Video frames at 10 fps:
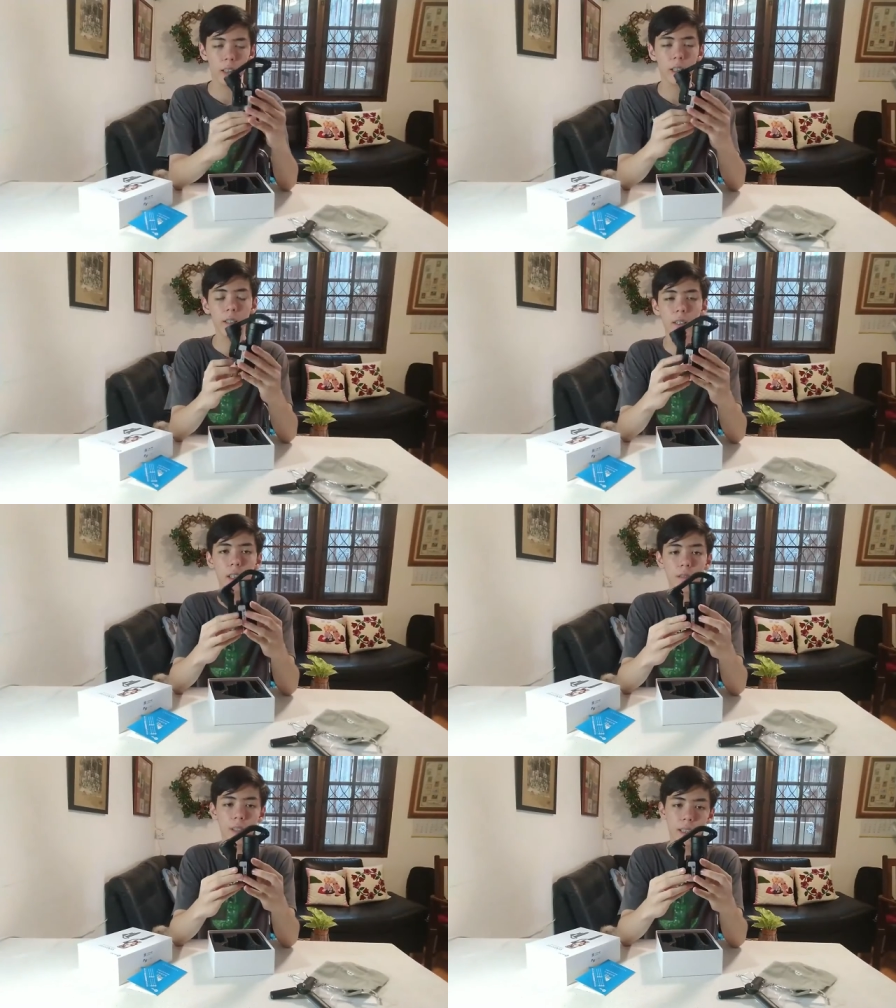So here's the
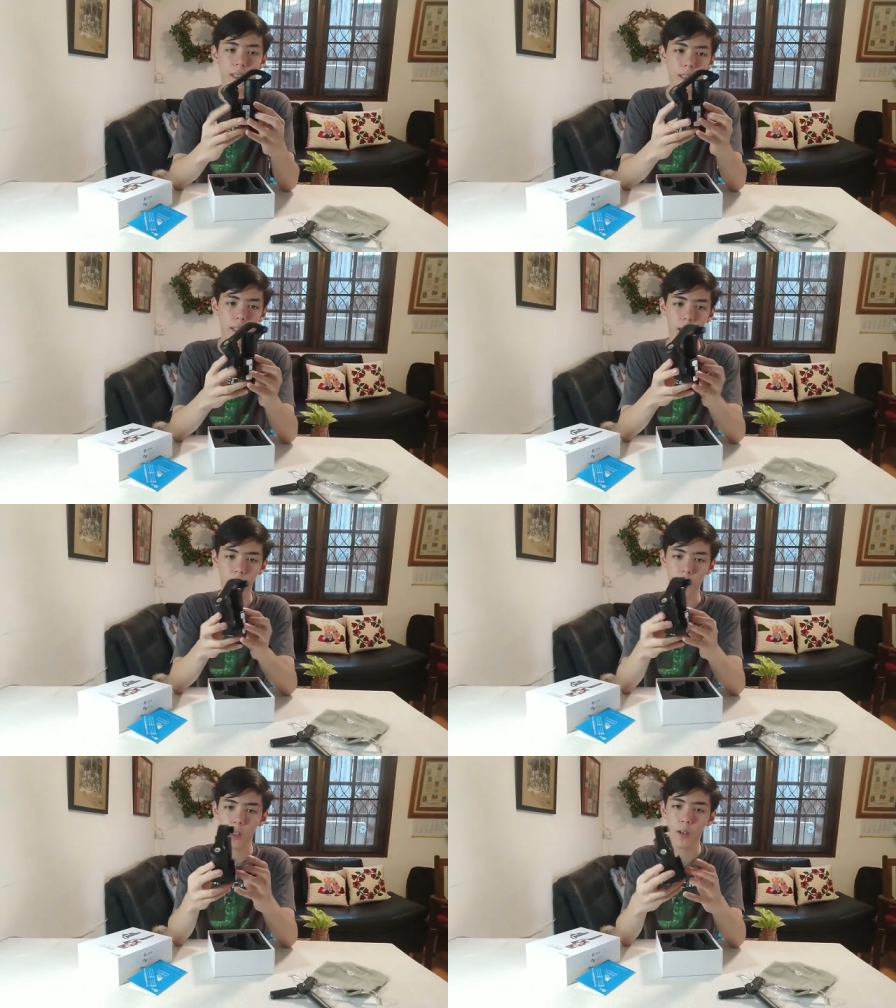device
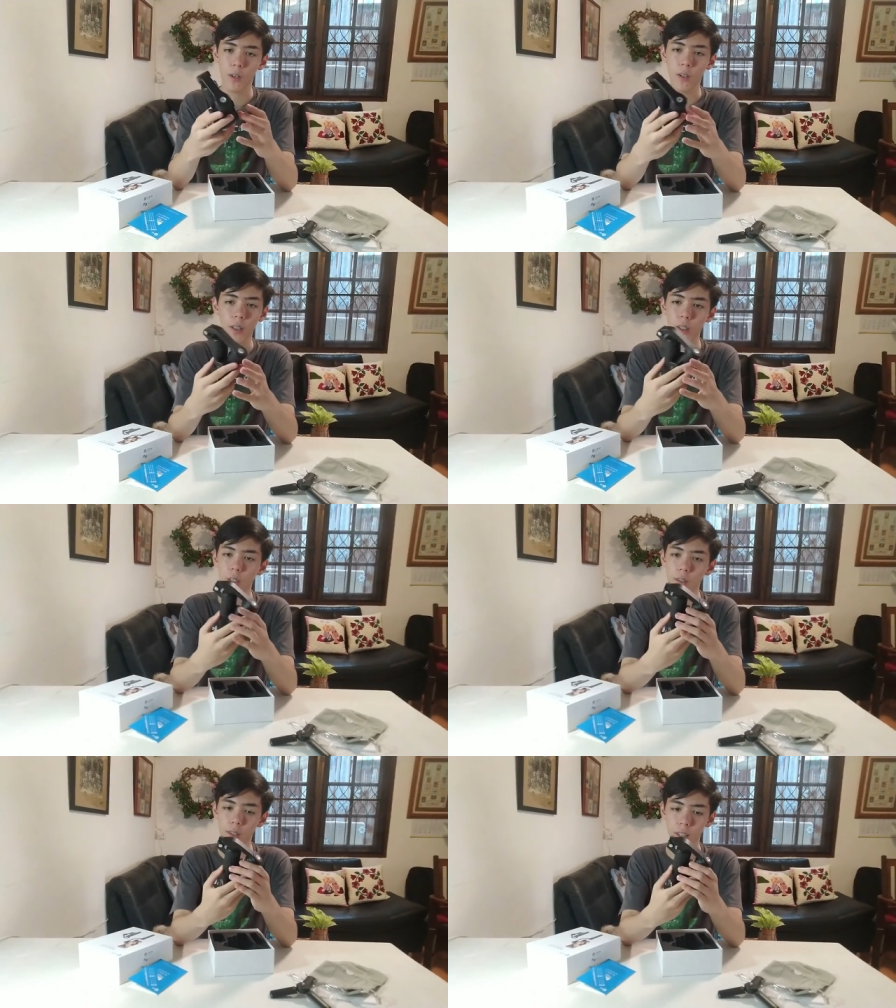itself. So in order to
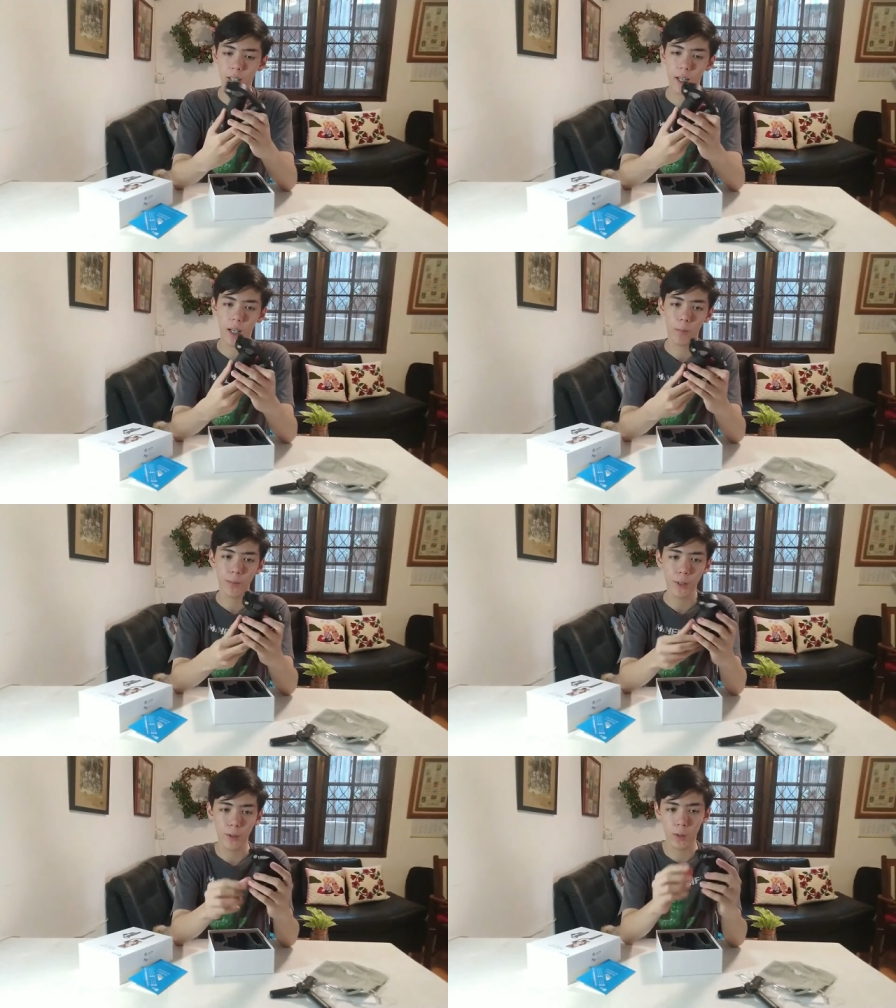use it, um,
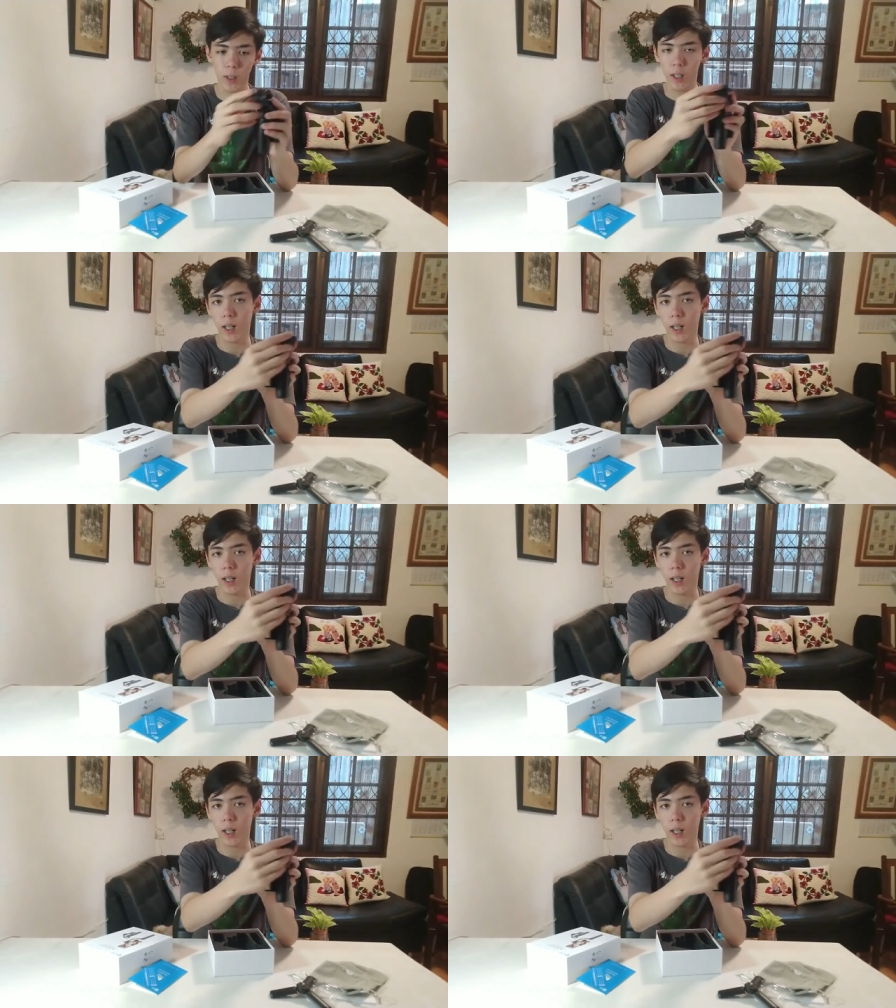you